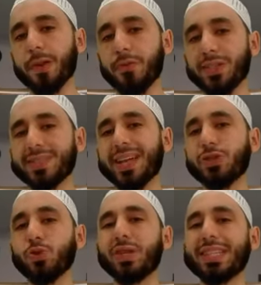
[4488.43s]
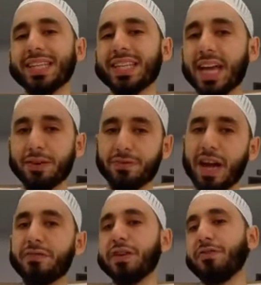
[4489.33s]
recite Surah Al-Kahf
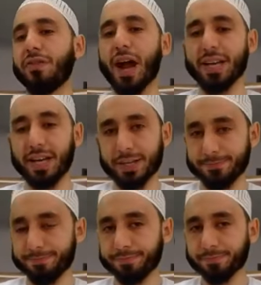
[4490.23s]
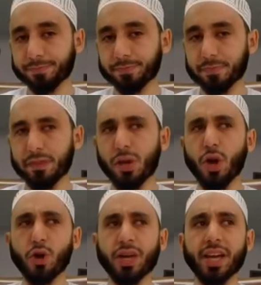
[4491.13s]
every Friday,
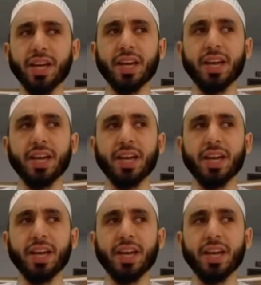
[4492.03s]
okay?